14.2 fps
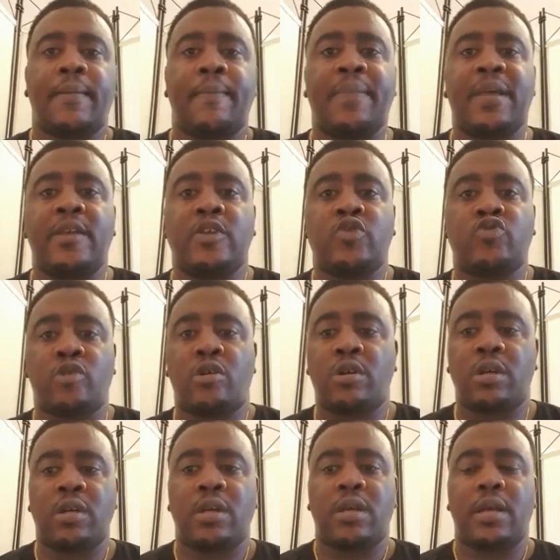be
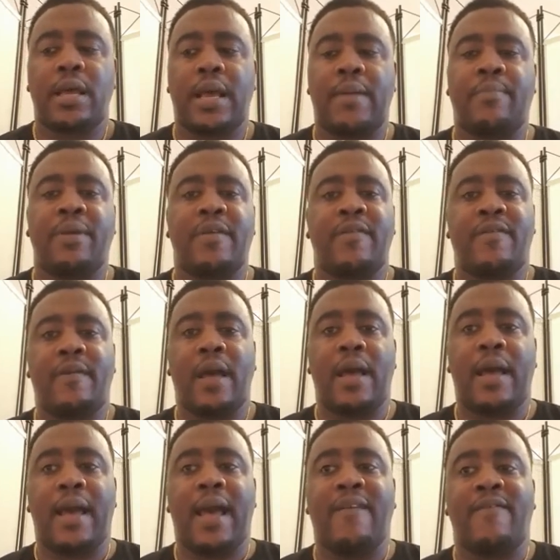strong and
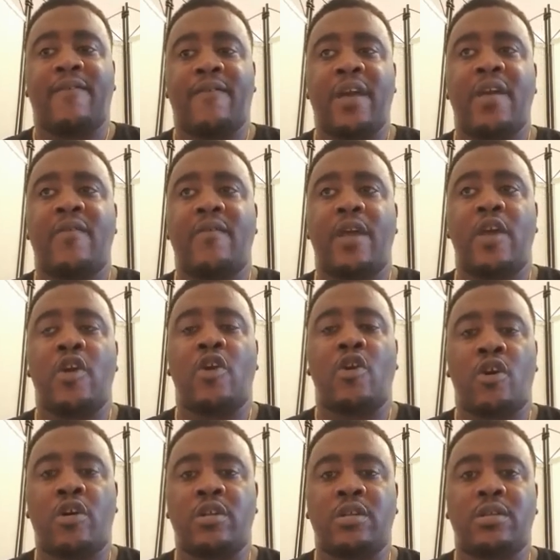have faith in
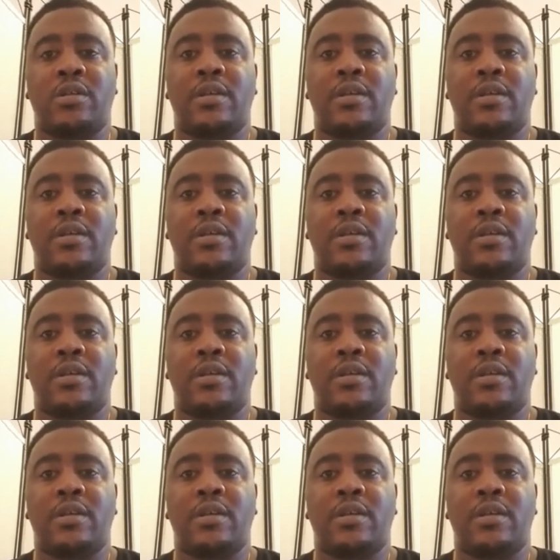God.